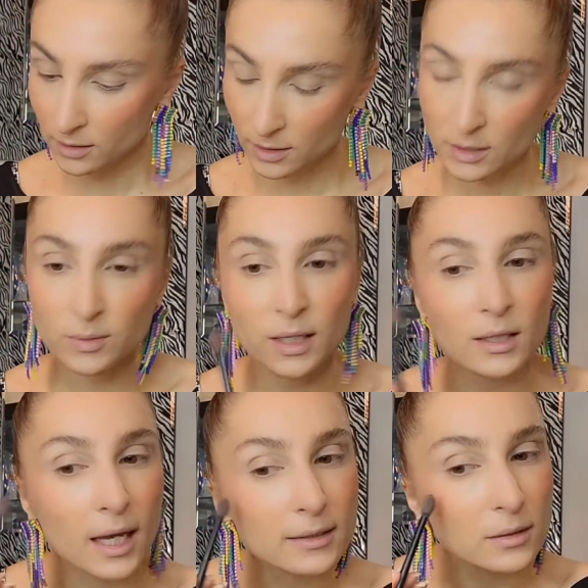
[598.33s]
That's why I
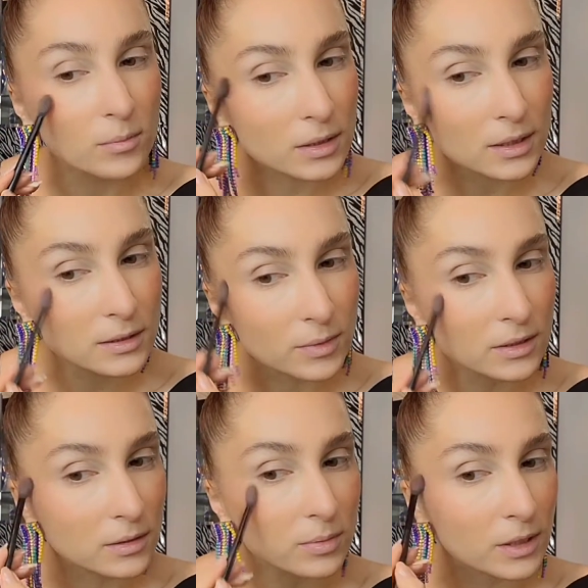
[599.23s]
like the Melt
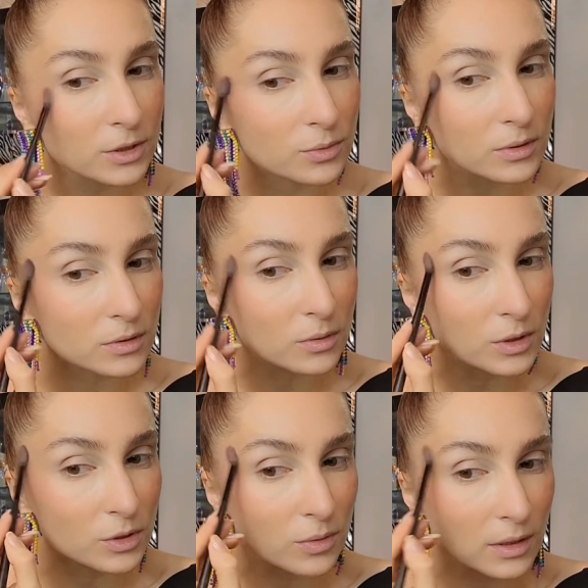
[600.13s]
Cosmetics blush,
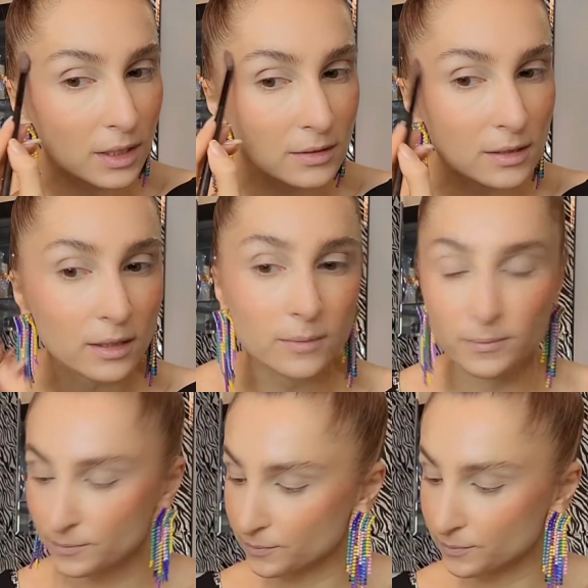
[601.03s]
which one has a